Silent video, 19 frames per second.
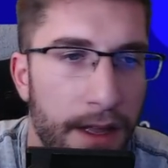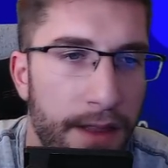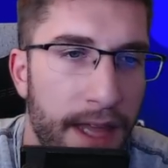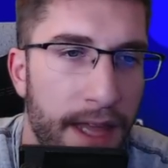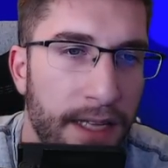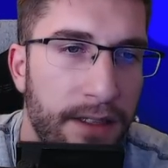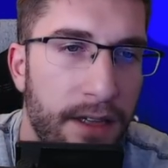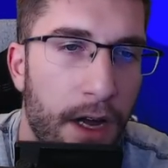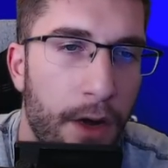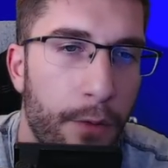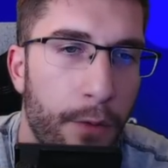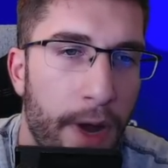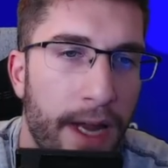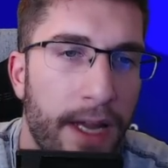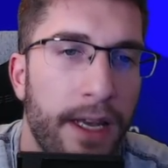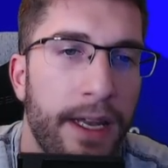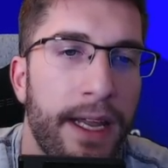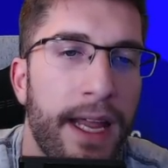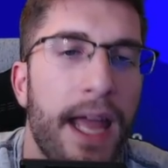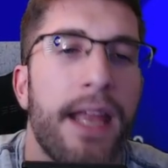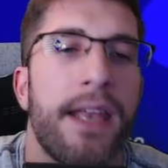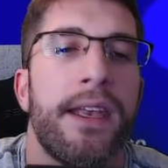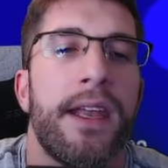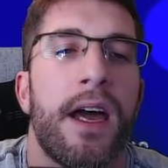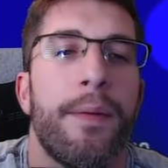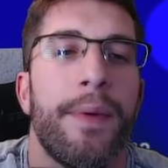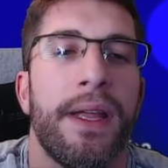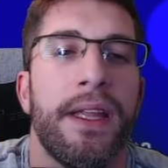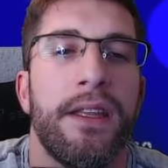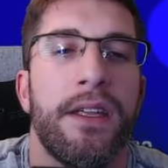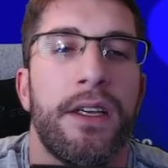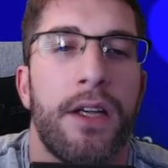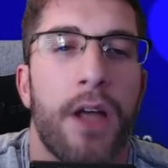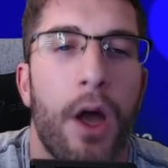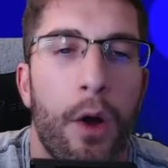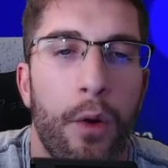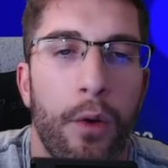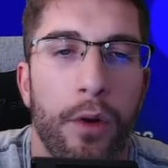that directly end up in the
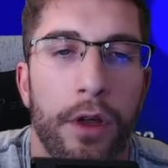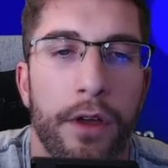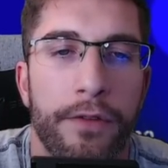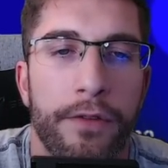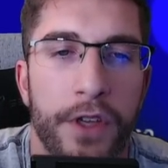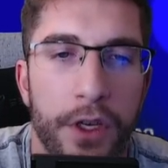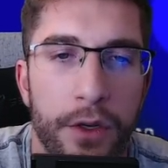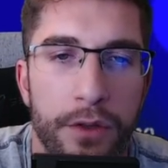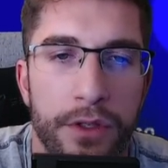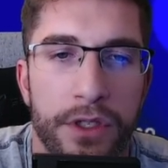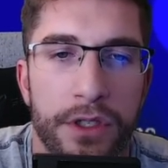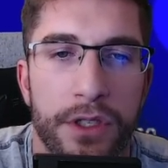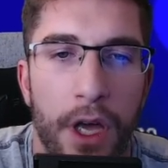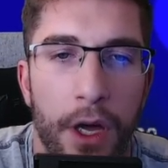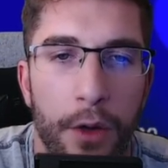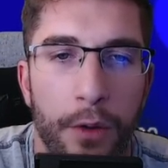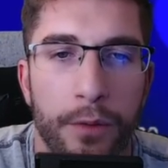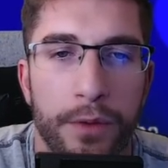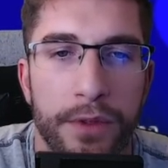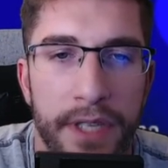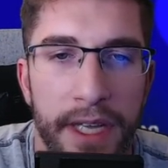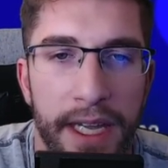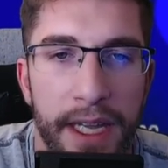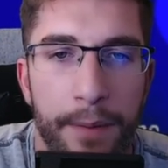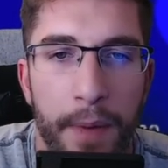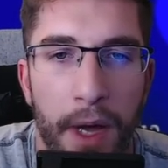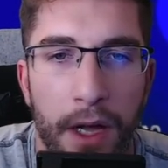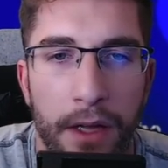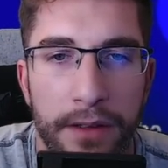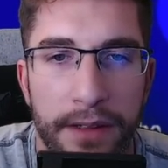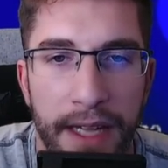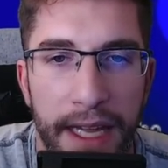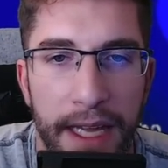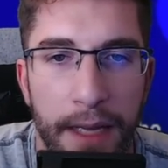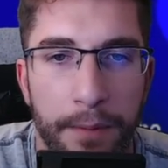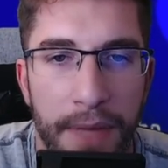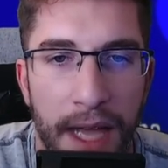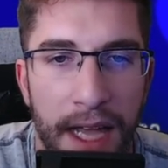goal of user's own team are
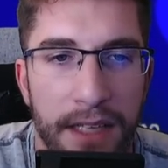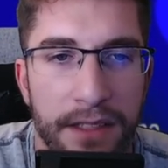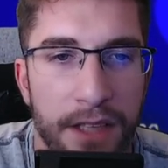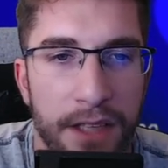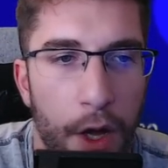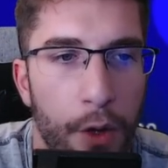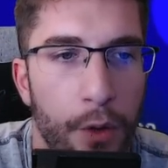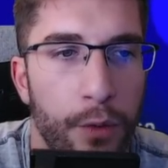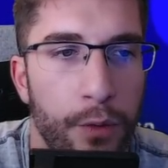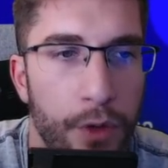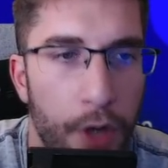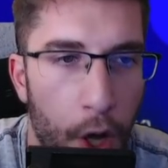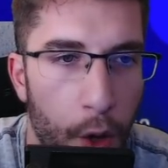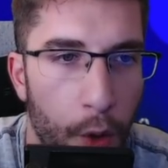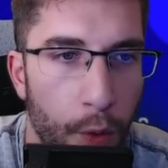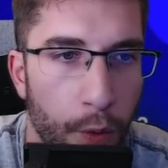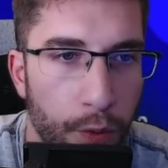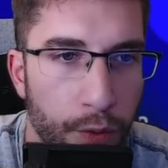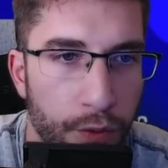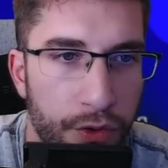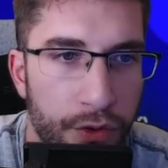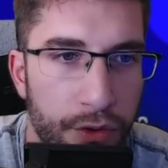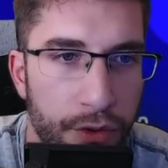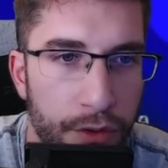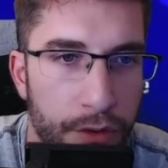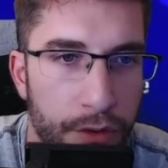deemed as own goals.